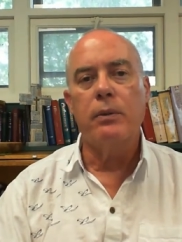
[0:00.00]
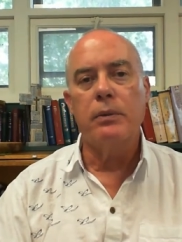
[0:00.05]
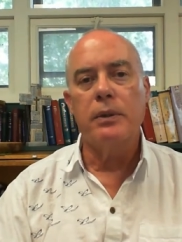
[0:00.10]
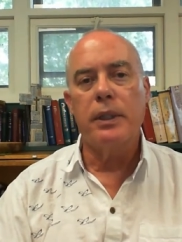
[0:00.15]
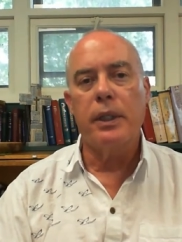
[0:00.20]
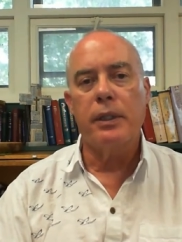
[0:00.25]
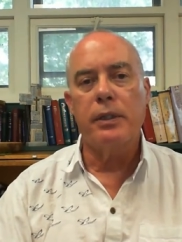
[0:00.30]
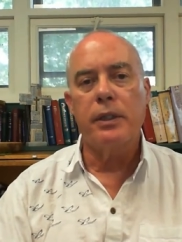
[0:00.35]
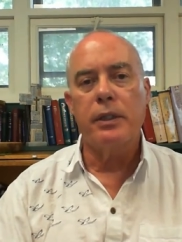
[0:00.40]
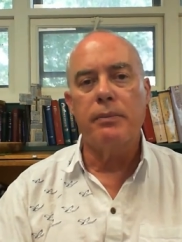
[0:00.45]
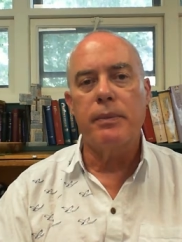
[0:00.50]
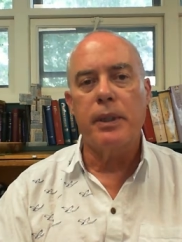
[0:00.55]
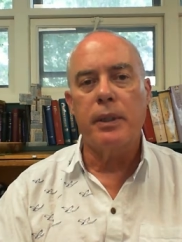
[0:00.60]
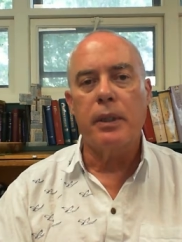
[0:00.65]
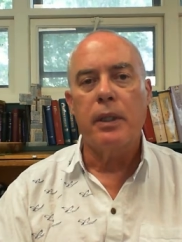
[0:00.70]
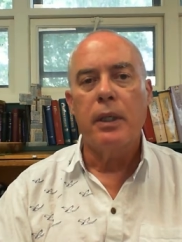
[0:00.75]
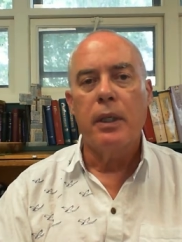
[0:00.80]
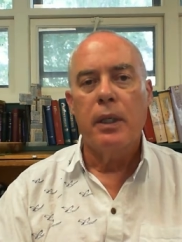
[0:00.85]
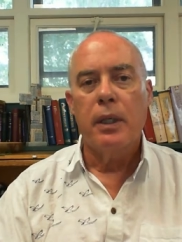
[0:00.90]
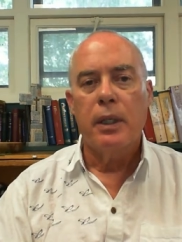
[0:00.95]
Old
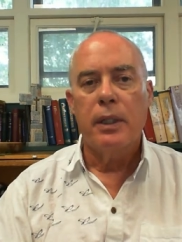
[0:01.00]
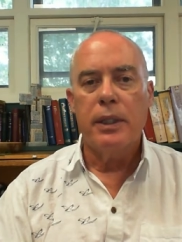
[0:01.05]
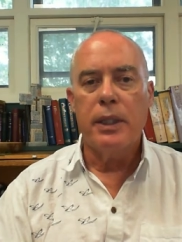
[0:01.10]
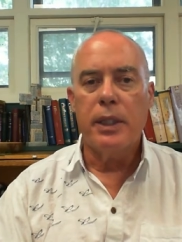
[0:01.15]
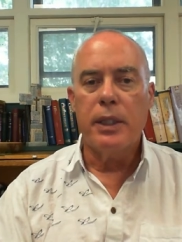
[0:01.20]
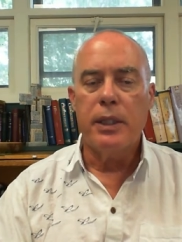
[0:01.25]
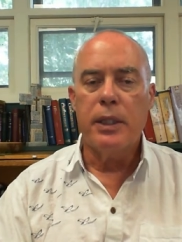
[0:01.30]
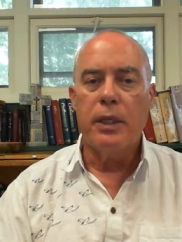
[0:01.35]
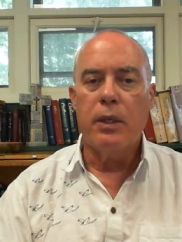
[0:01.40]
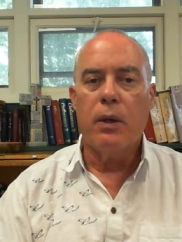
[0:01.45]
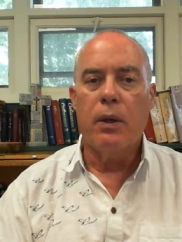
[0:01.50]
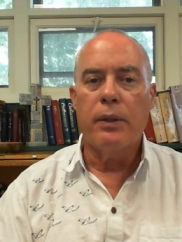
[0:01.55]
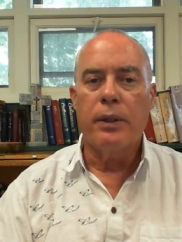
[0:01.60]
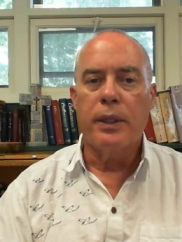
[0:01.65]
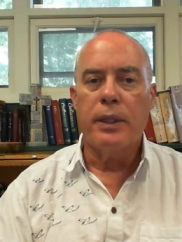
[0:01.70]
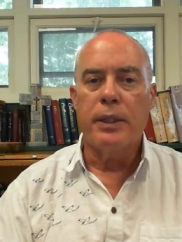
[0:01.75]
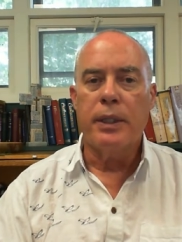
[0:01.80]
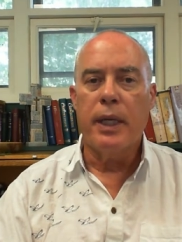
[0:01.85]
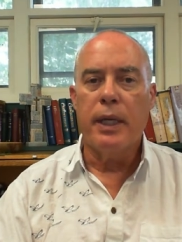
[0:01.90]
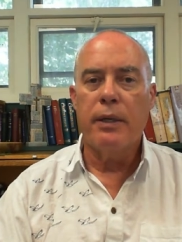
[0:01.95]
Testament teaching on
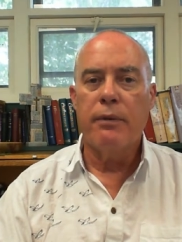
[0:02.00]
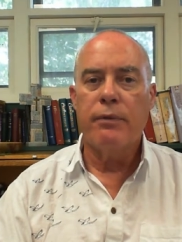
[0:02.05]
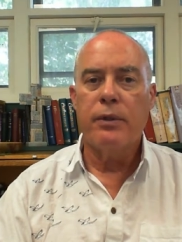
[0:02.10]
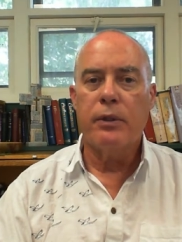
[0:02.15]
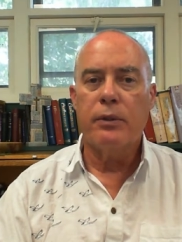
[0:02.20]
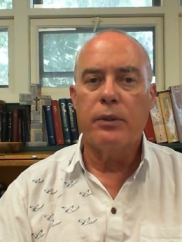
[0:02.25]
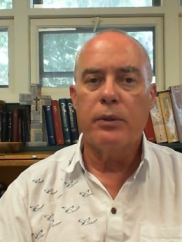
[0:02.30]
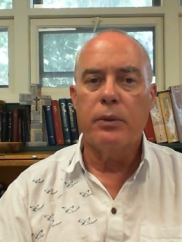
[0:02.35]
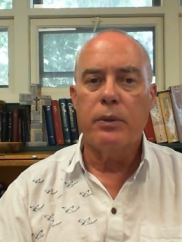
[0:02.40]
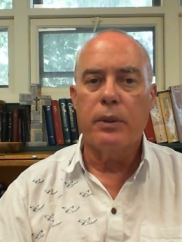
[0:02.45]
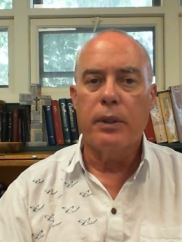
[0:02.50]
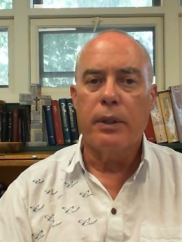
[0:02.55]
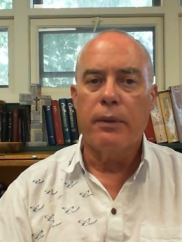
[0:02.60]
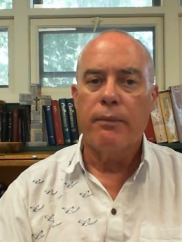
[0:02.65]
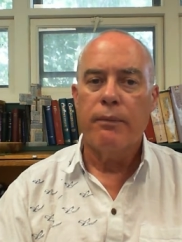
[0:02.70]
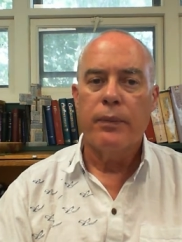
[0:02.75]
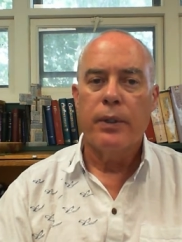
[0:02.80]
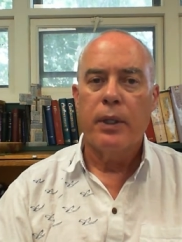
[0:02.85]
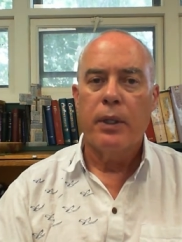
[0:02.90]
the day of the Lord.